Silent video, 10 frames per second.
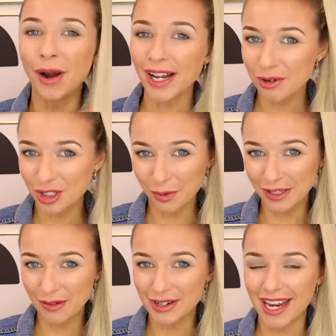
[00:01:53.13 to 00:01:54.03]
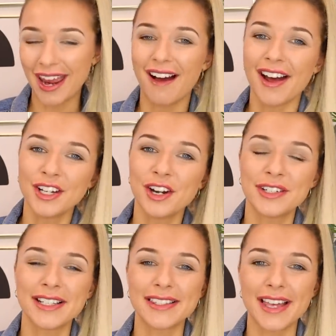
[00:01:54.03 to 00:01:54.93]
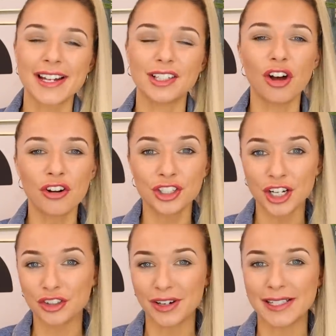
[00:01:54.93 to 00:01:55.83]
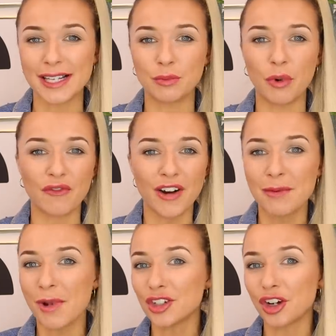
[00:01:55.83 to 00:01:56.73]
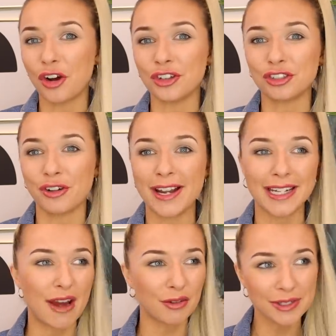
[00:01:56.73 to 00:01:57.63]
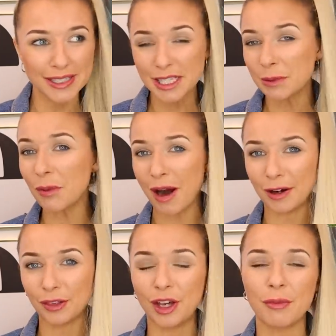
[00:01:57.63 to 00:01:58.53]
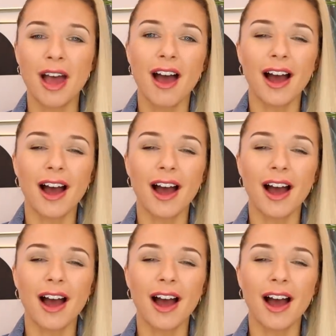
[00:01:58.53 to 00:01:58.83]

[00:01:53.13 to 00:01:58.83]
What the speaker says: When I was shopping the other day, I noticed that long shirt dresses were very much on trend. Everyone seems to be wearing them.